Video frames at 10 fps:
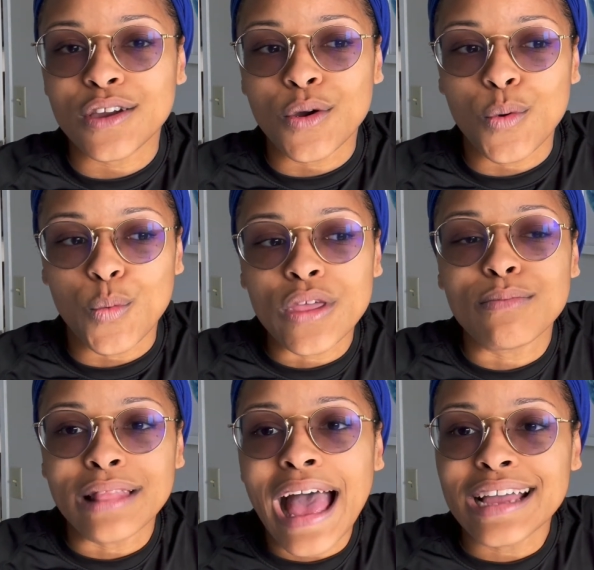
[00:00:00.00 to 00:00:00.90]
with
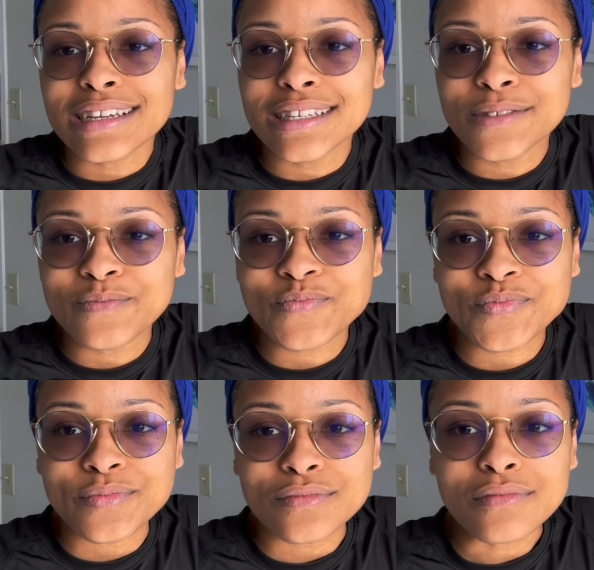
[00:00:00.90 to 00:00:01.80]
black,
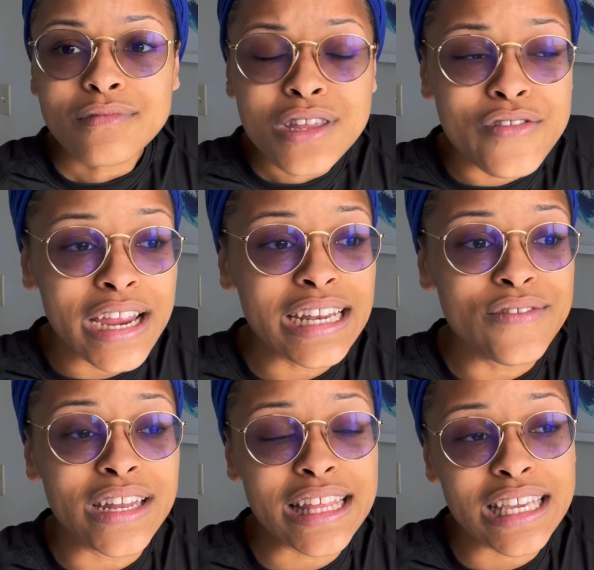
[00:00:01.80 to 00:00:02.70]
right? If
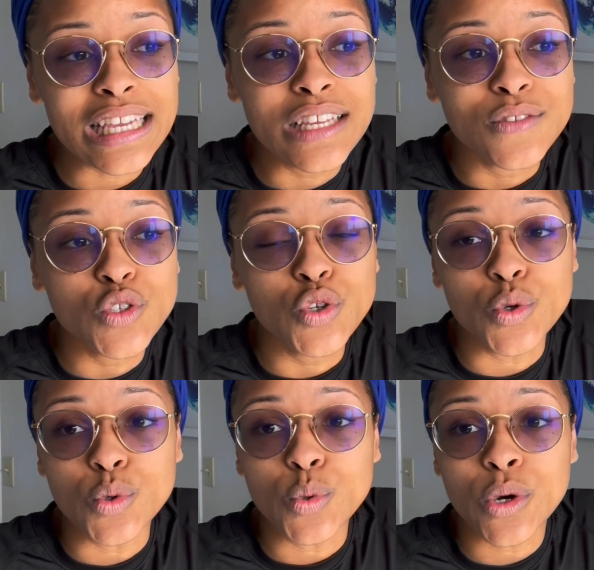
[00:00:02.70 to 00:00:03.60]
anything, it gives
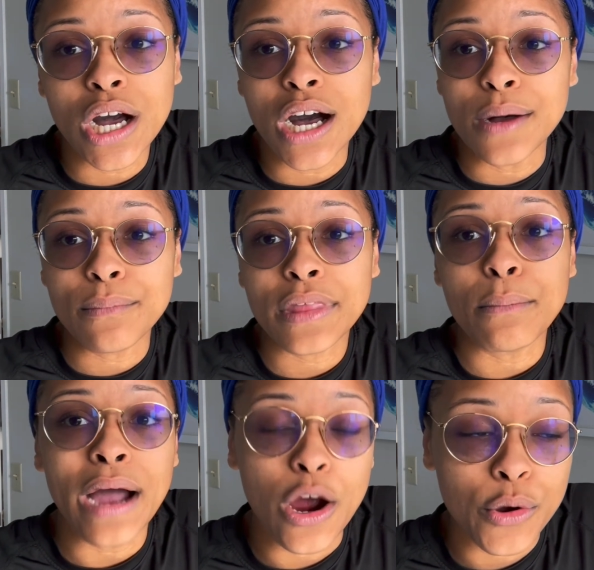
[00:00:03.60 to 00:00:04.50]
you
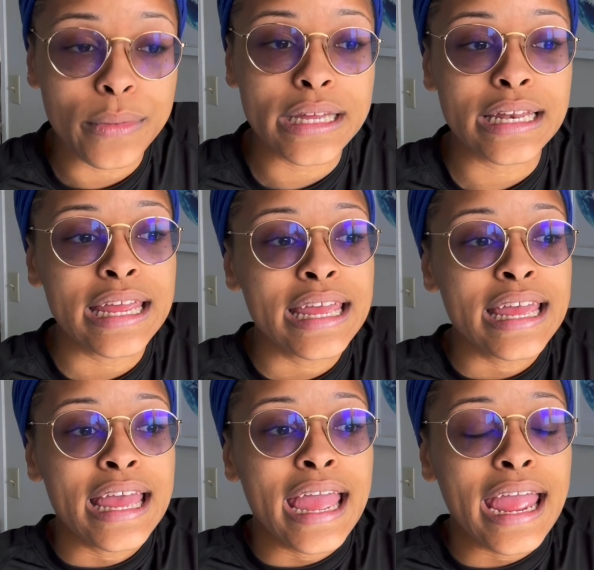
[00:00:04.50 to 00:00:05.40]
empowerment.
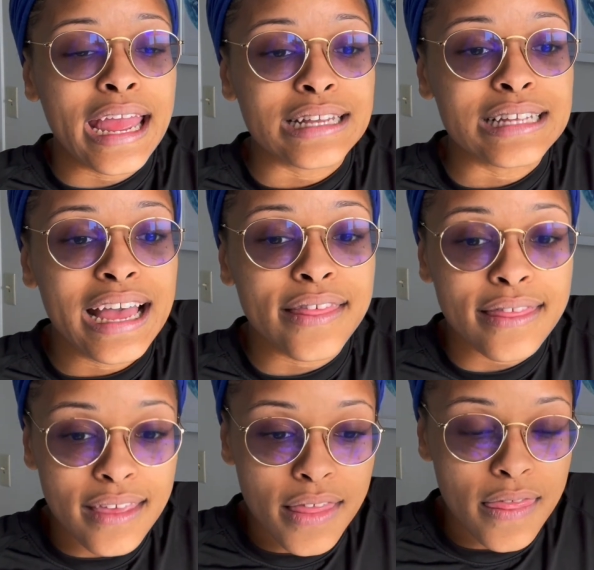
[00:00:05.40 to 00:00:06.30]
And I
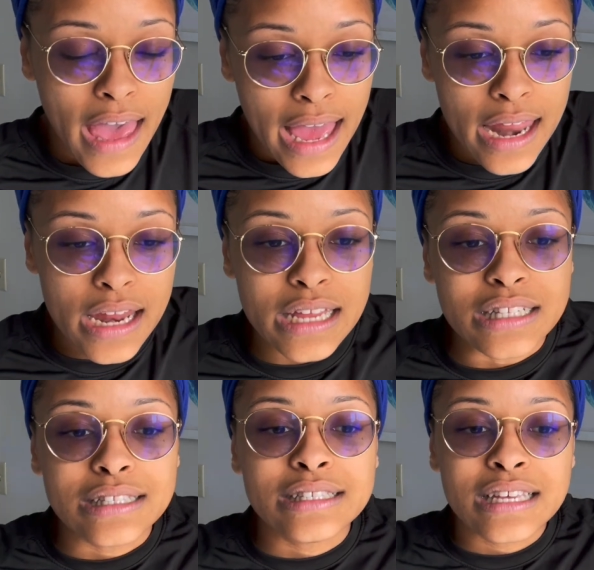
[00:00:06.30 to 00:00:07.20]
think that
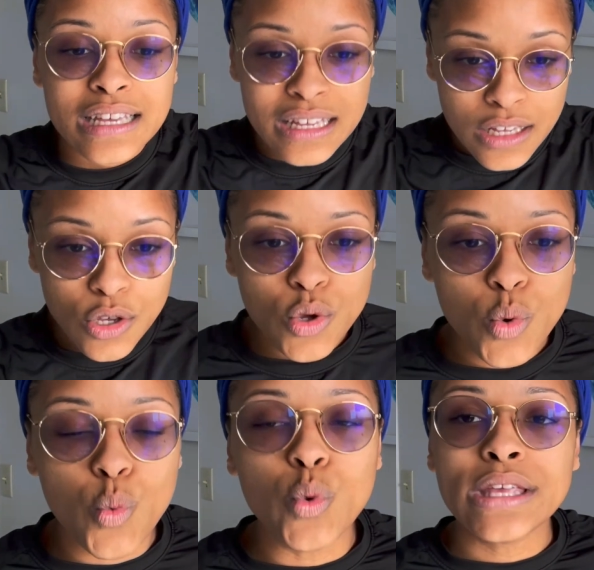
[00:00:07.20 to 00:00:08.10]
until
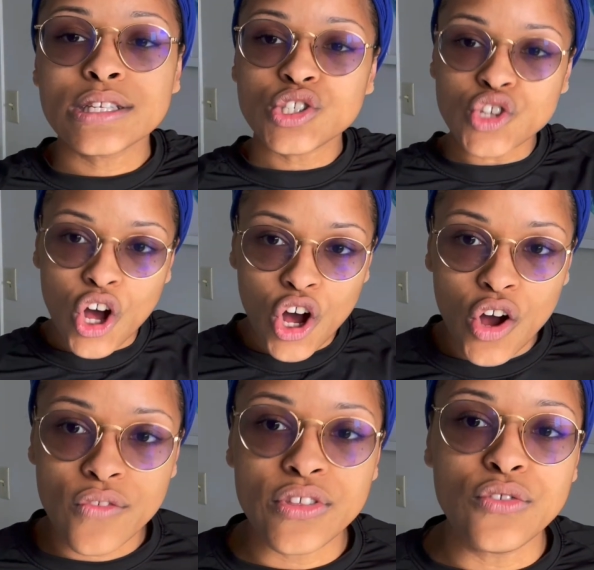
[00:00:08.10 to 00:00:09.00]
we solve
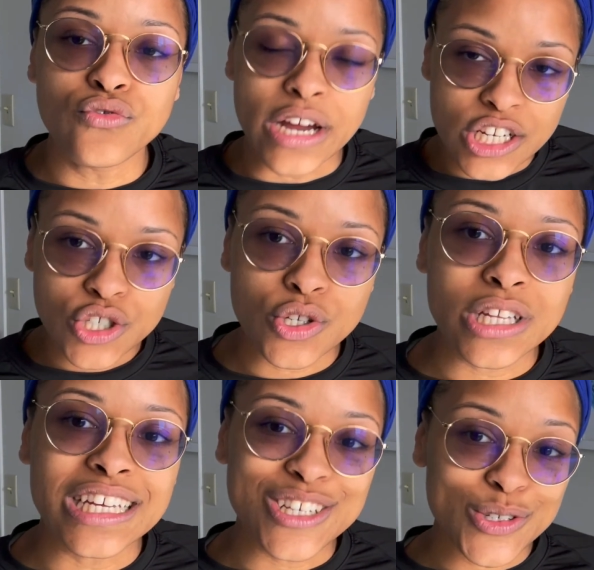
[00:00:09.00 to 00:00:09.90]
the racial
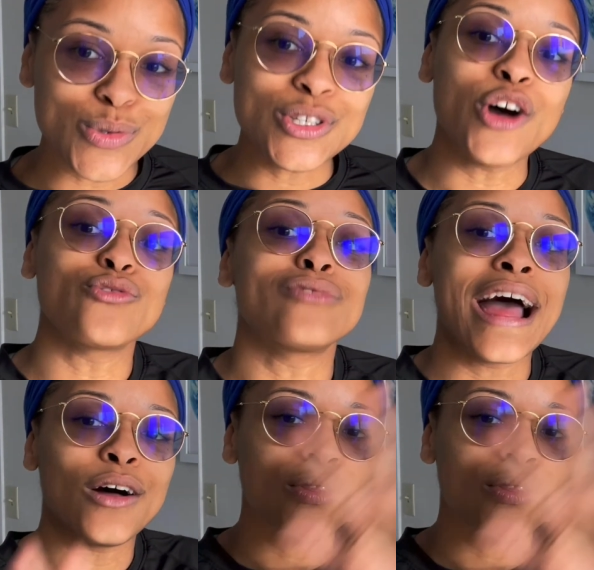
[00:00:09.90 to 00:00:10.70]
issues around the